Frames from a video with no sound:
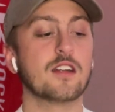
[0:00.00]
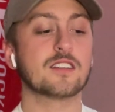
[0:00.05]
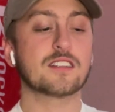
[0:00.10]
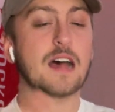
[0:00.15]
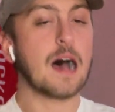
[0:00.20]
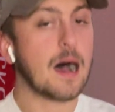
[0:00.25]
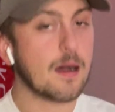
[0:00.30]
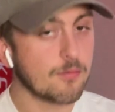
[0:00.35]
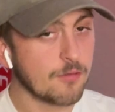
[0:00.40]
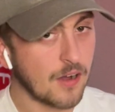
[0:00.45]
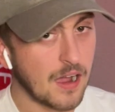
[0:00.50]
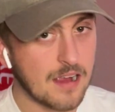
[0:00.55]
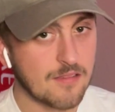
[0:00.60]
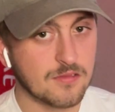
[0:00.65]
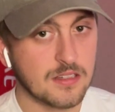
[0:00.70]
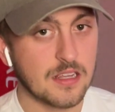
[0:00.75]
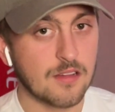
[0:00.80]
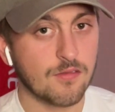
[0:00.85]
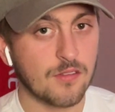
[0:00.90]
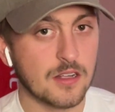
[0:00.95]
top five
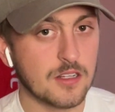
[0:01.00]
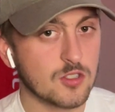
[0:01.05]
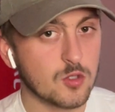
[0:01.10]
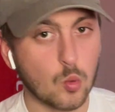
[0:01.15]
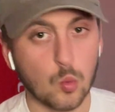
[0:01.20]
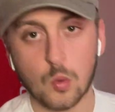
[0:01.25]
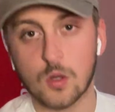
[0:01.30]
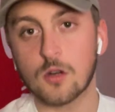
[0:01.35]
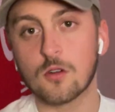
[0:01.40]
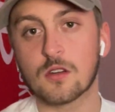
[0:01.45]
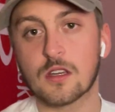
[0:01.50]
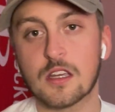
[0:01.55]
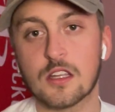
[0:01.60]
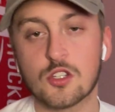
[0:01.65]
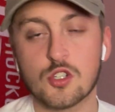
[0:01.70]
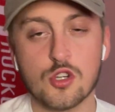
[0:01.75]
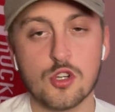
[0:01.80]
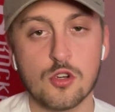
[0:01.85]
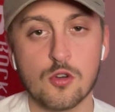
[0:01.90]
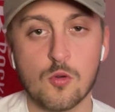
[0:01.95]
defense will
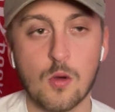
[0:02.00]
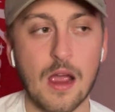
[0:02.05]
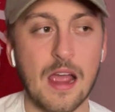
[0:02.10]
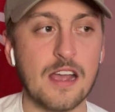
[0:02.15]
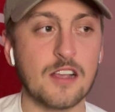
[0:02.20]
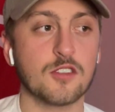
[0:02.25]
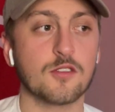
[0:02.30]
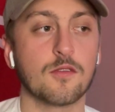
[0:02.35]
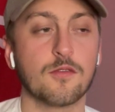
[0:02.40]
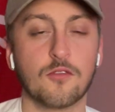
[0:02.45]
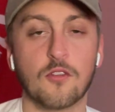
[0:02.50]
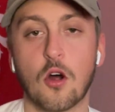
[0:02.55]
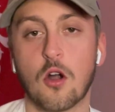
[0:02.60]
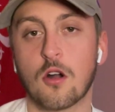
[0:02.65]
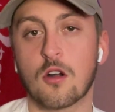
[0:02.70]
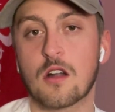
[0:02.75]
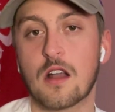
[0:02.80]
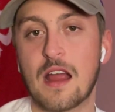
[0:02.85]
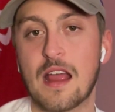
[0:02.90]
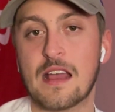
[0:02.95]
get you as
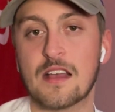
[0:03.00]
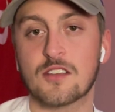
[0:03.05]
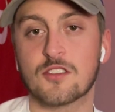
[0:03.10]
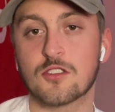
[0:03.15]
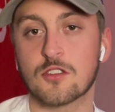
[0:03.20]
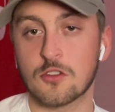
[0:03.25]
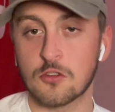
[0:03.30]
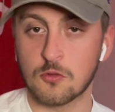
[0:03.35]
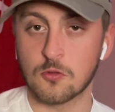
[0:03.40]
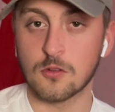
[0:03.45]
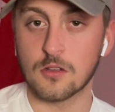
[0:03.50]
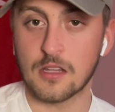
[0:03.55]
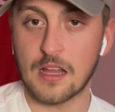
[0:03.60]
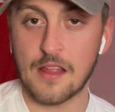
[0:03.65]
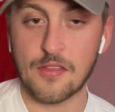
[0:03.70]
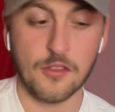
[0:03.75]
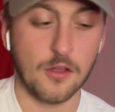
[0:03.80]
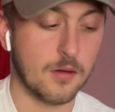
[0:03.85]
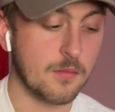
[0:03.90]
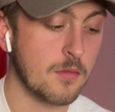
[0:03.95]
far as you
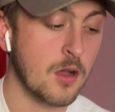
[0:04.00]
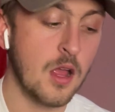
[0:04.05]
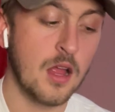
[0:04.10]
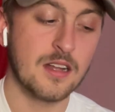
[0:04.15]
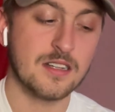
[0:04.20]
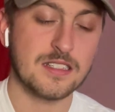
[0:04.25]
let them.